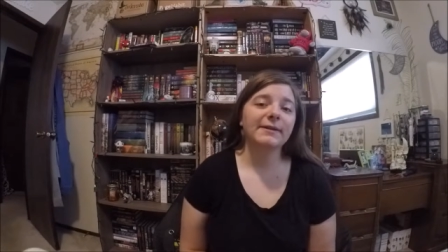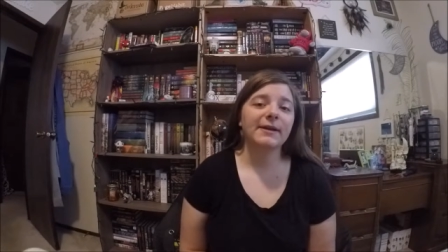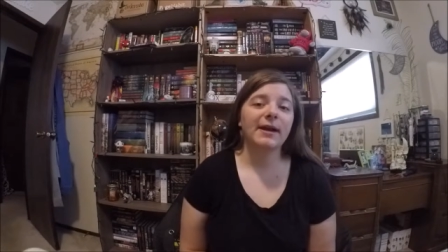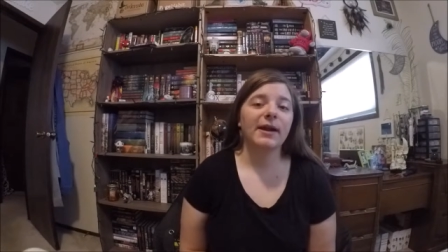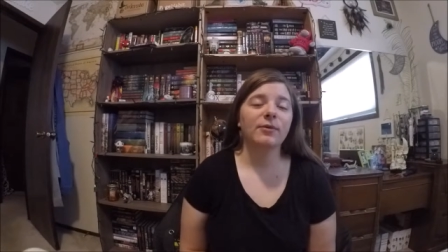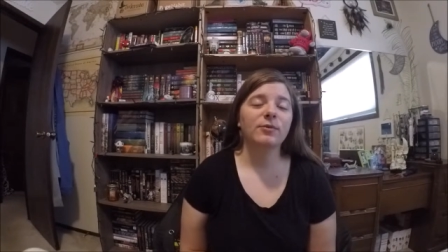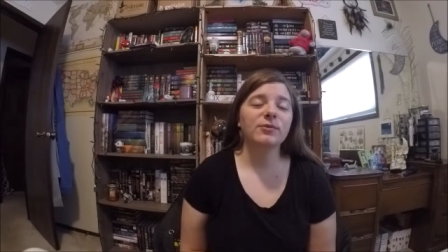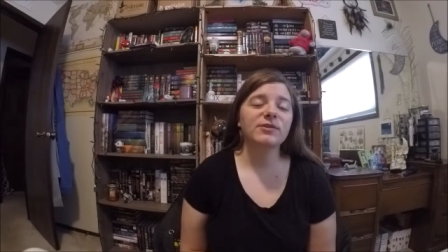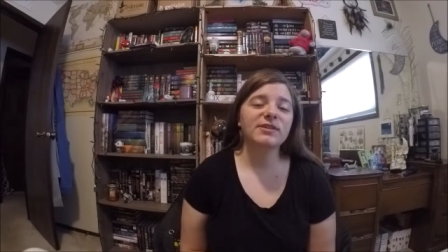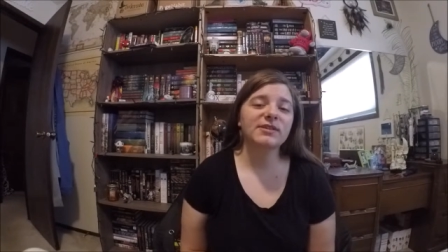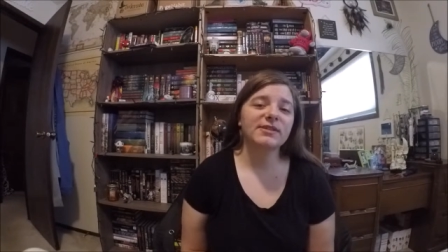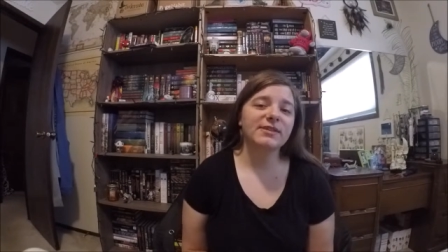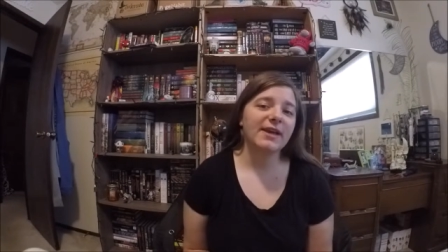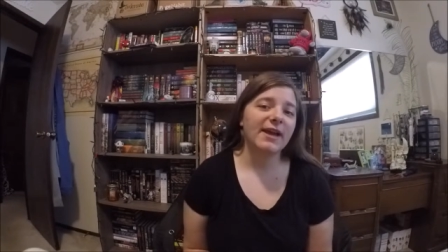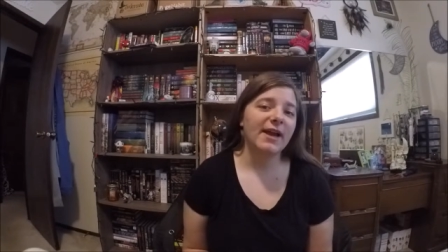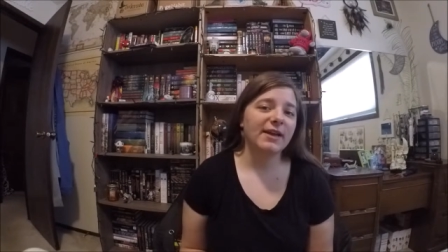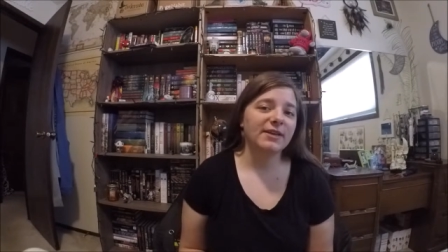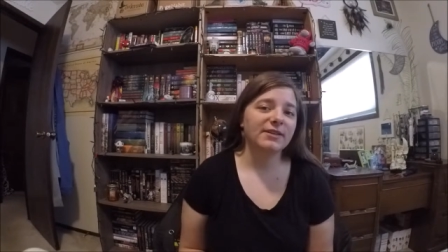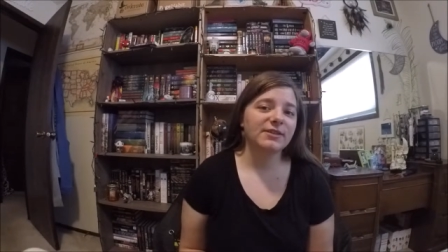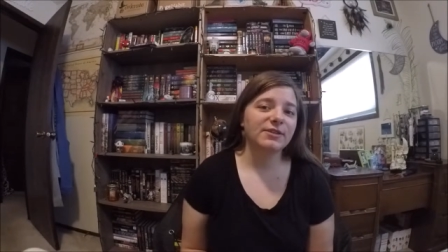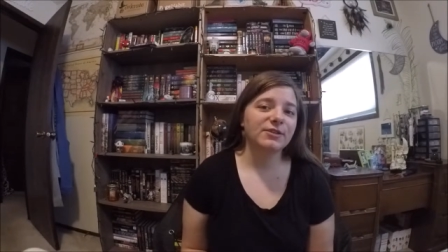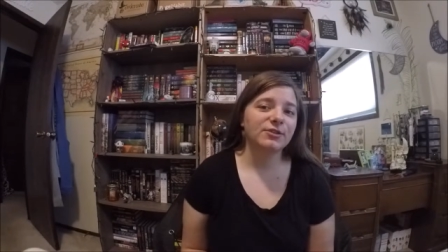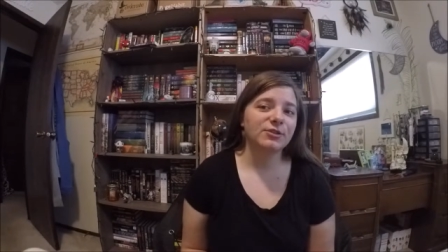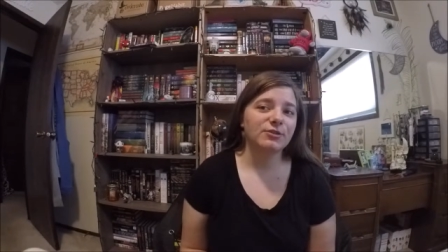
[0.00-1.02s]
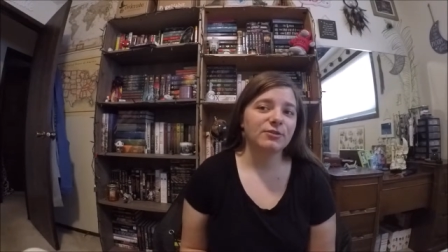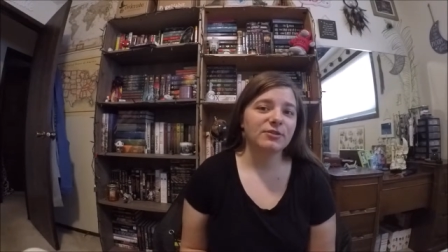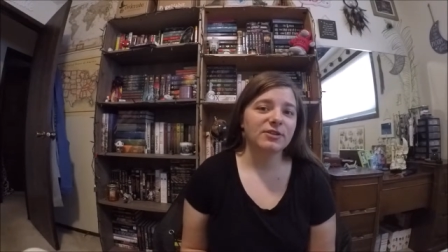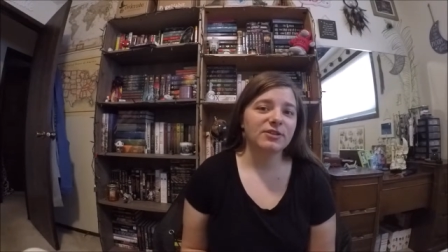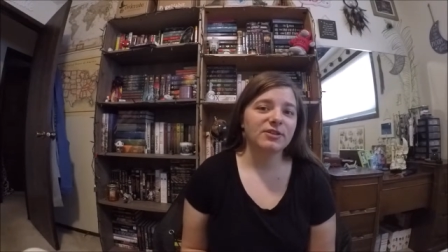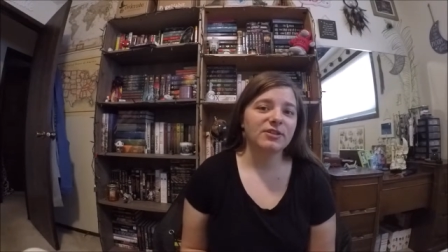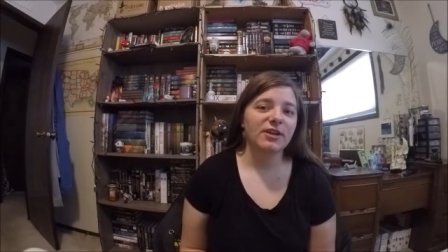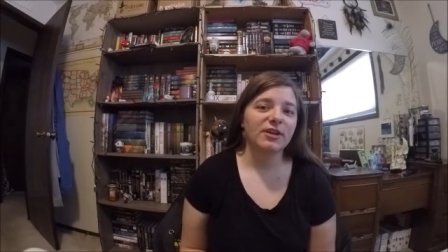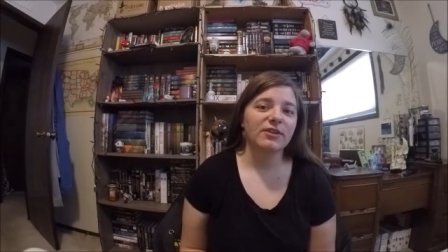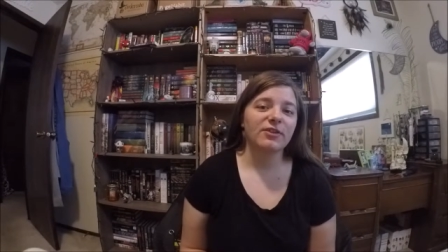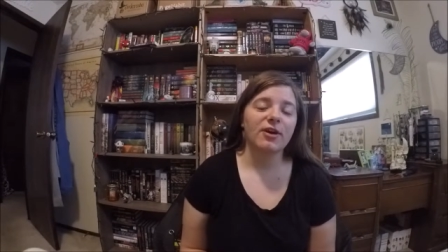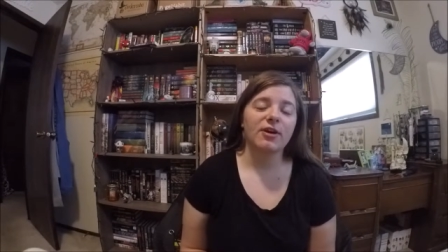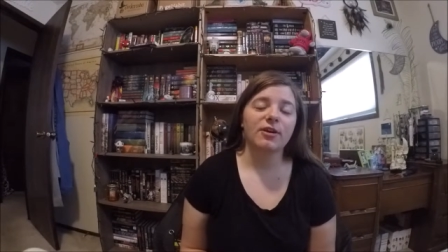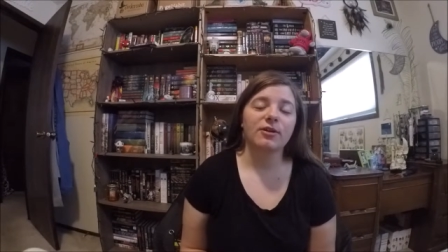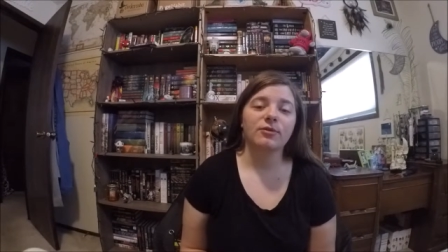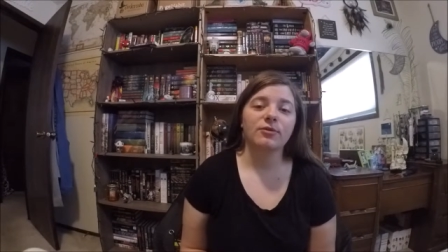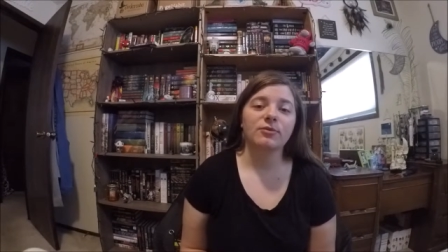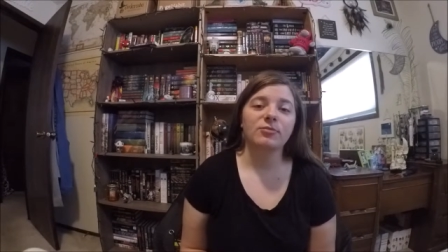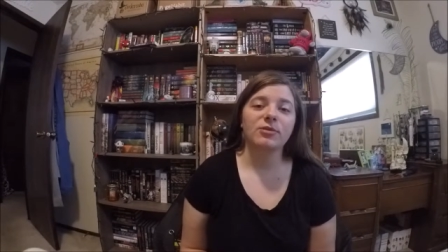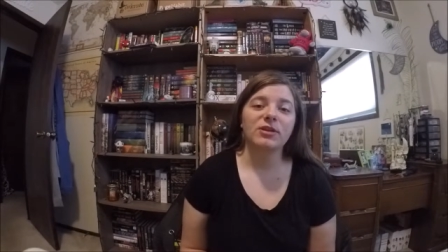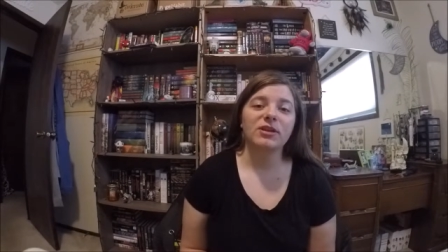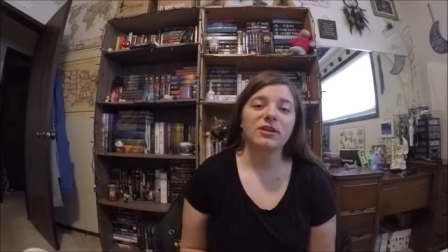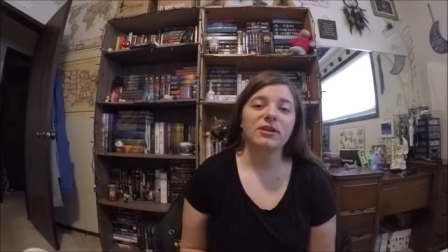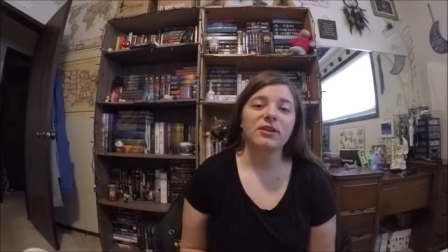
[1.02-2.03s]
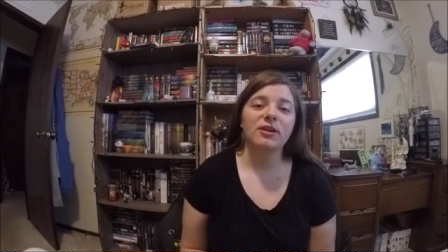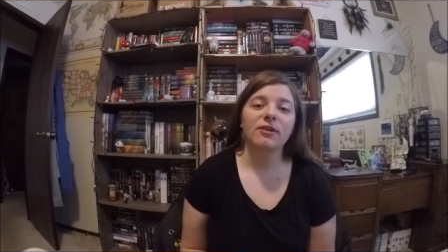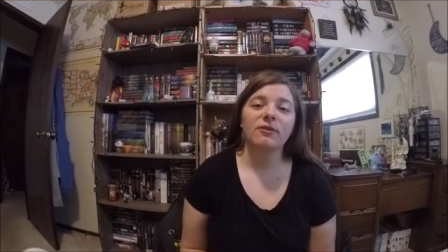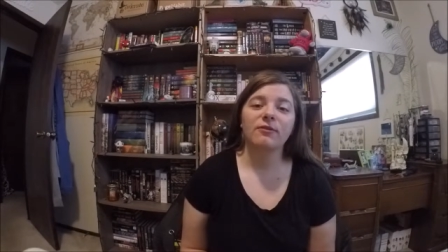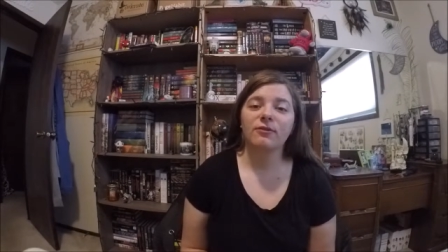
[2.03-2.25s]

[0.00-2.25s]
I wasn't tagged to do this. I thought it would be